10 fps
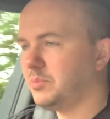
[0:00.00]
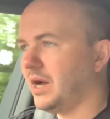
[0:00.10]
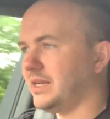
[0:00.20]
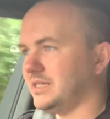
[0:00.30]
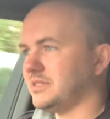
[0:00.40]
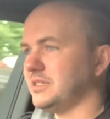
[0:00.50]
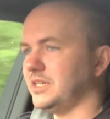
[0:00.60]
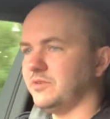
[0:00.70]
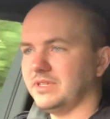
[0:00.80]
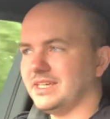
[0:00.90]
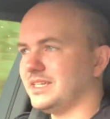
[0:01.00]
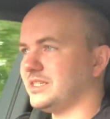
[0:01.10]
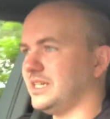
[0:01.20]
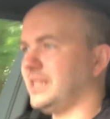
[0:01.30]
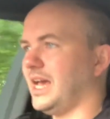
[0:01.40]
And it's, and you can
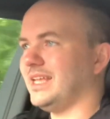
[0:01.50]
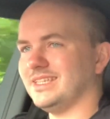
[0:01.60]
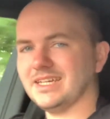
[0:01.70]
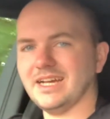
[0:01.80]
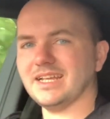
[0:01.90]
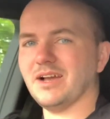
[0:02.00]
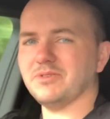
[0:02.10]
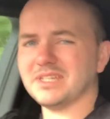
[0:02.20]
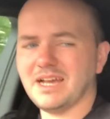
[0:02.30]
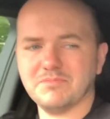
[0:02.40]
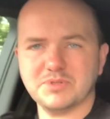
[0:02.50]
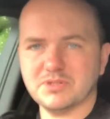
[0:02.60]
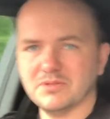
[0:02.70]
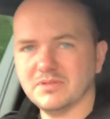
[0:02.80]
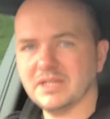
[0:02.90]
see that inside and out it's
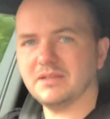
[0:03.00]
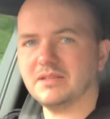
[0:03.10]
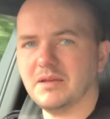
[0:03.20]
absolutely in